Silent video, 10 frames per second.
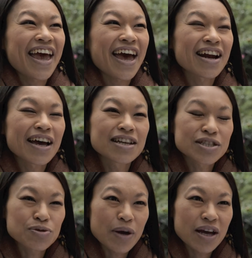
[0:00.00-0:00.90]
And I had
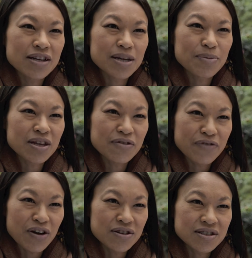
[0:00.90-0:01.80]
just read Timothy
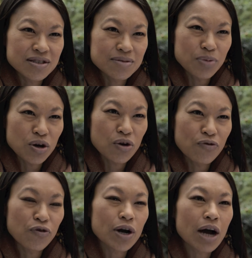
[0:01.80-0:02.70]
Ferris's book,
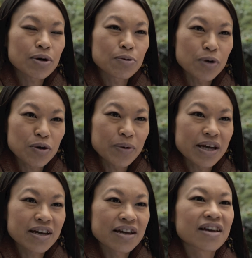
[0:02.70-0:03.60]
4-Hour
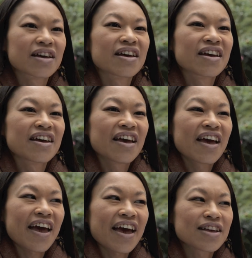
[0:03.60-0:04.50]
Workweek.
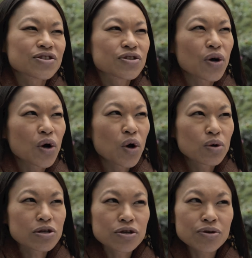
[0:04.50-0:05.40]
And so
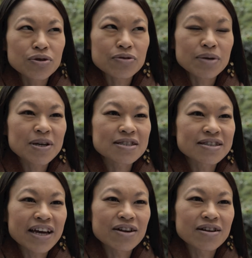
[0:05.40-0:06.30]
2-3 months
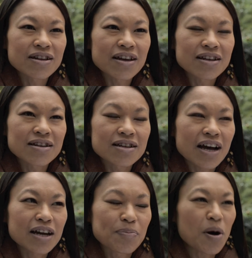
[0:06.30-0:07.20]
later, it
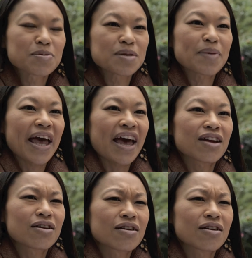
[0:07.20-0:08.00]
kind of popped in my head.